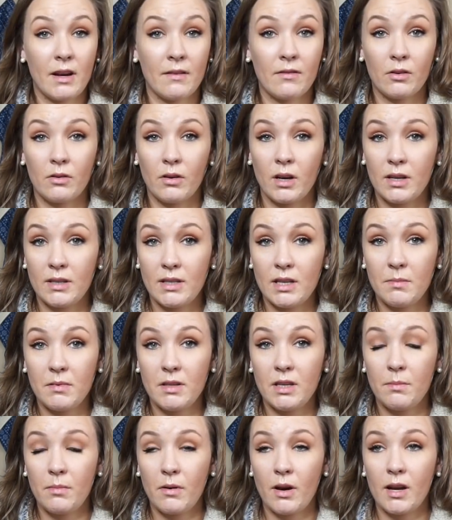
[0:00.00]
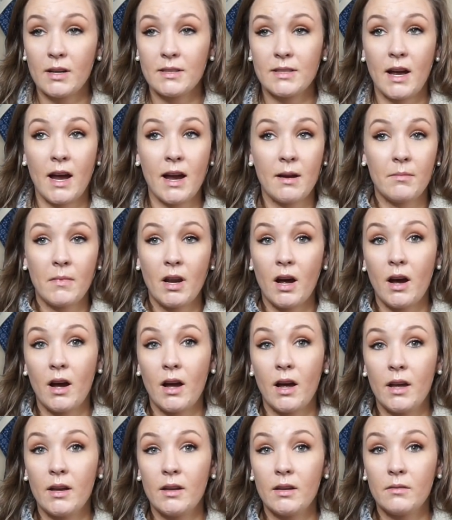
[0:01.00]
never created TPT products. I am
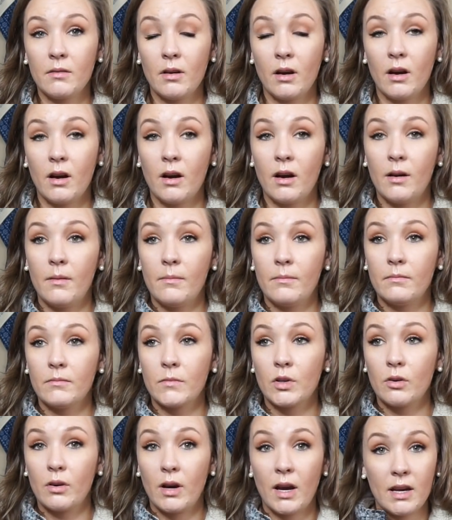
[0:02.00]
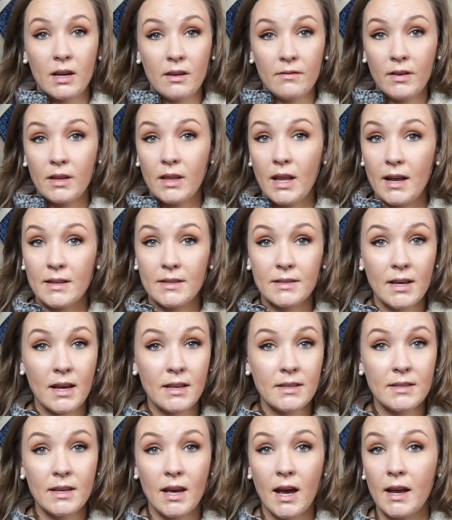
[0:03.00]
not creative in that
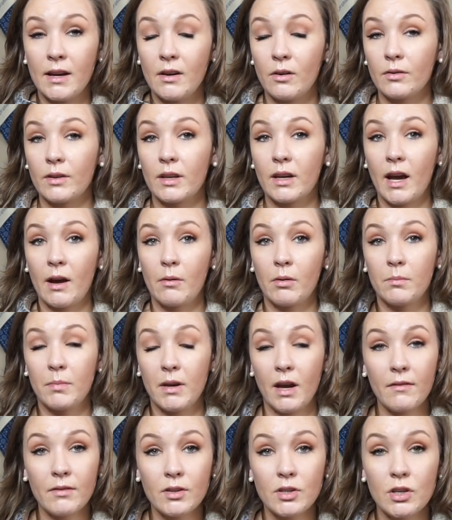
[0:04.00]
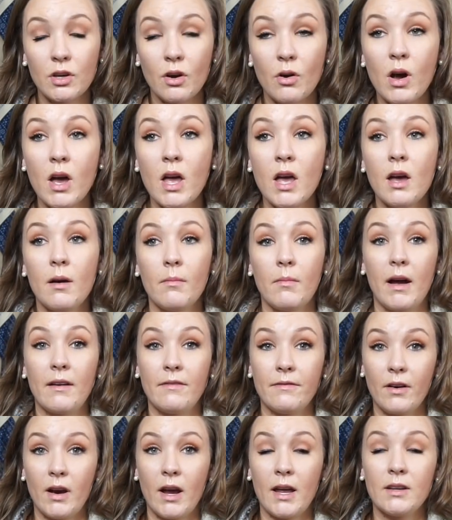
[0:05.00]
sense. I don't think I would be able to. My
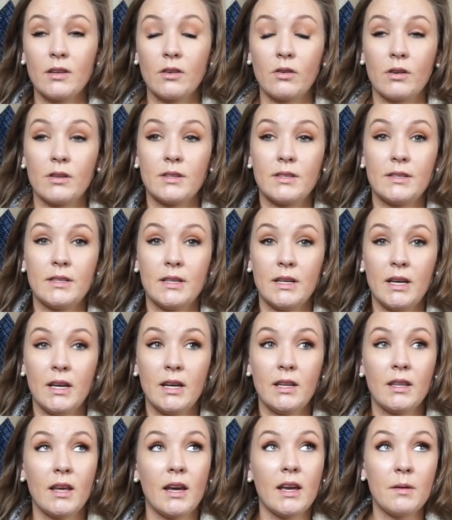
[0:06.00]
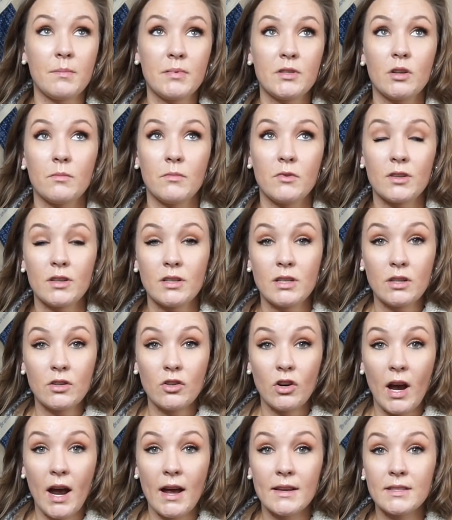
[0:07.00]
friend Christine, the hipster music
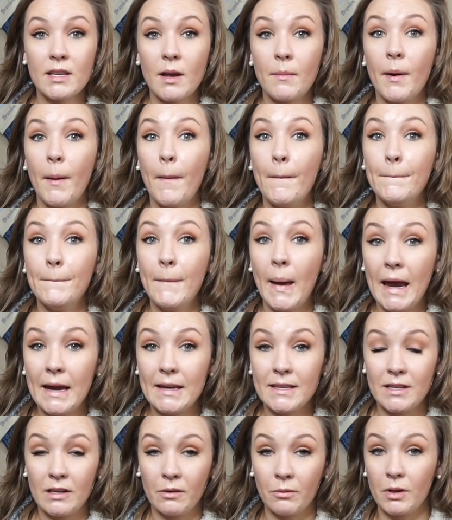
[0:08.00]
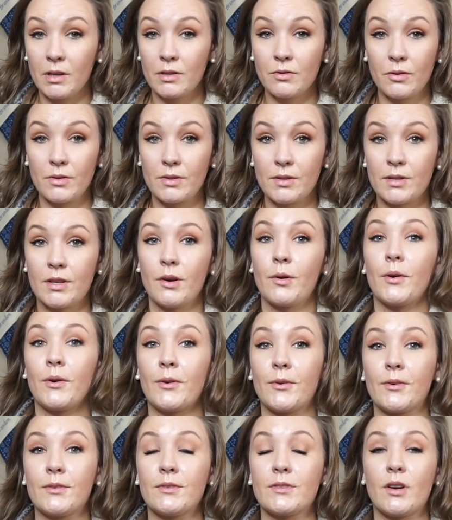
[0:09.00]
teacher, has some amazing resources though.
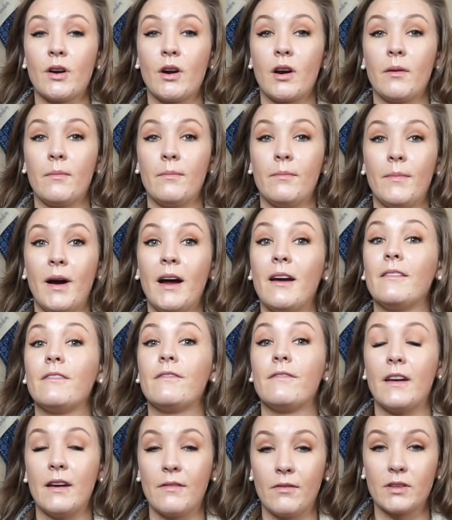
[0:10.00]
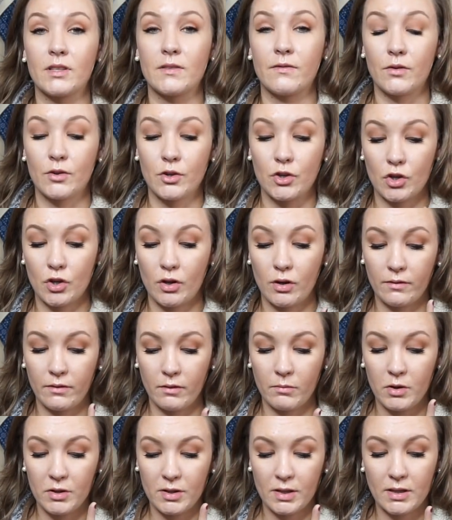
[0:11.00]
Hers are my favorites for sure
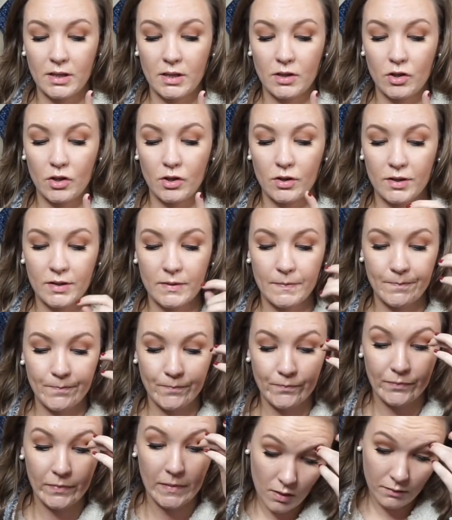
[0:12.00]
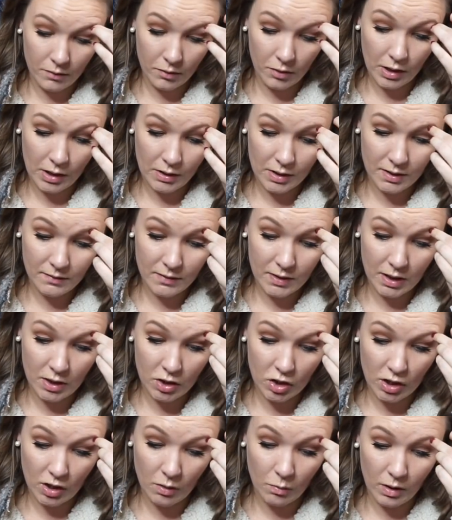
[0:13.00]
for music teachers. Over your years of
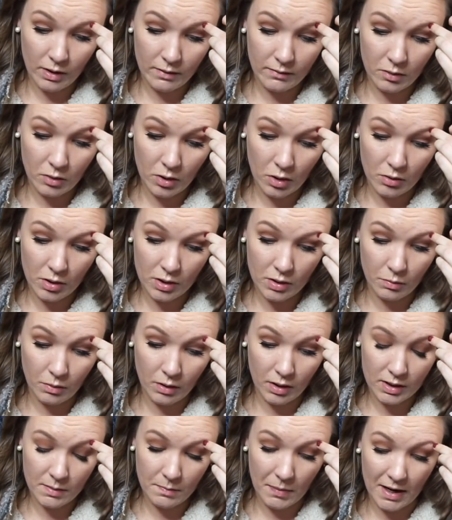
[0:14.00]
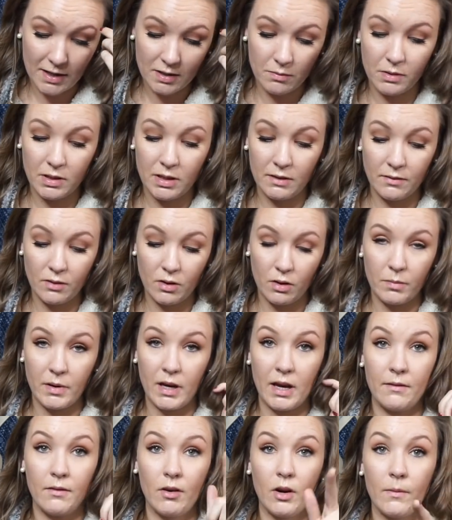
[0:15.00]
teaching, what have you noticed works best with difficult
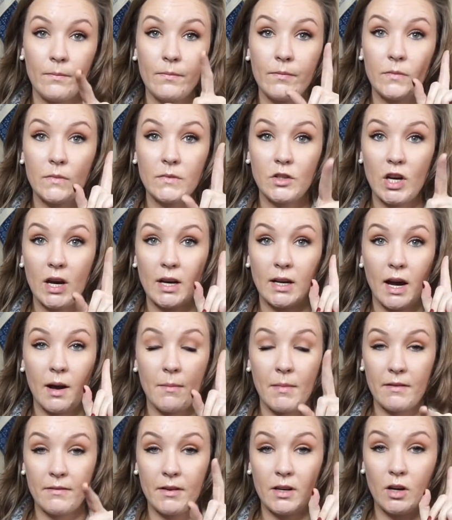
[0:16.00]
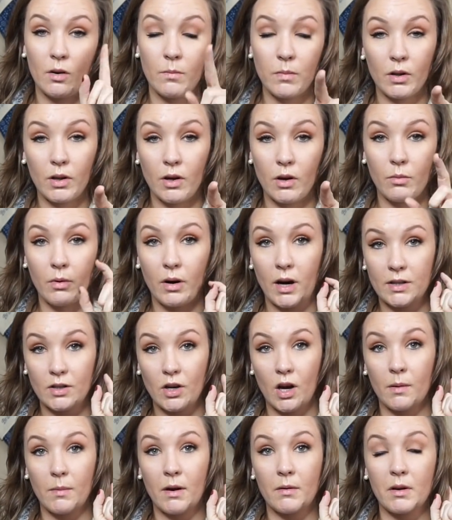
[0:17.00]
behavior? Check out my video below where I
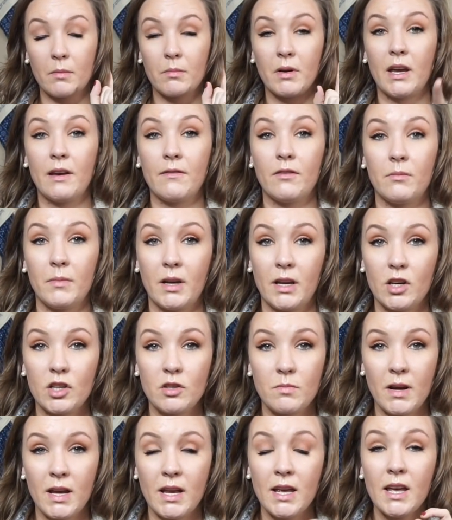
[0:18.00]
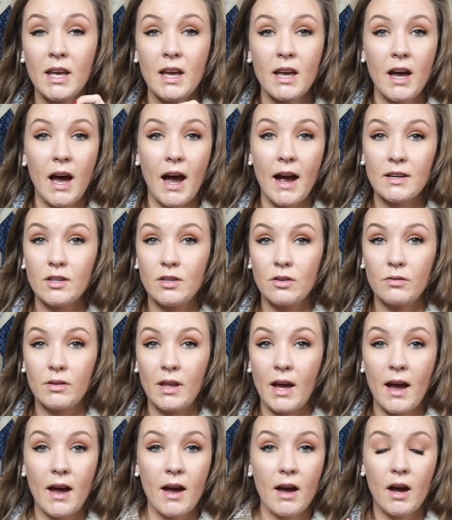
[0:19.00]
talk about my behavior management. I do
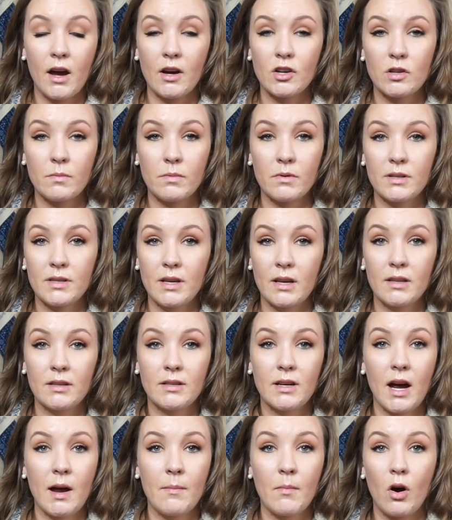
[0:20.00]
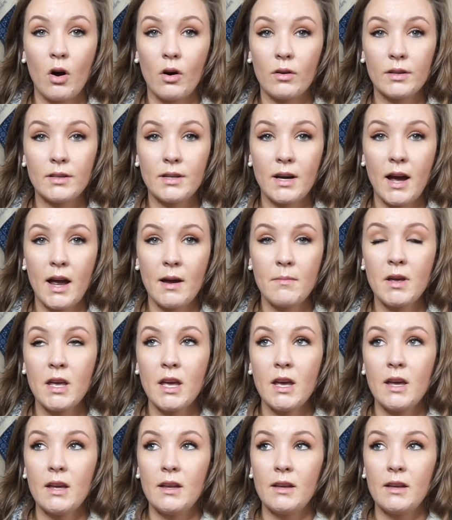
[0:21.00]
that 100% of the time, all the time.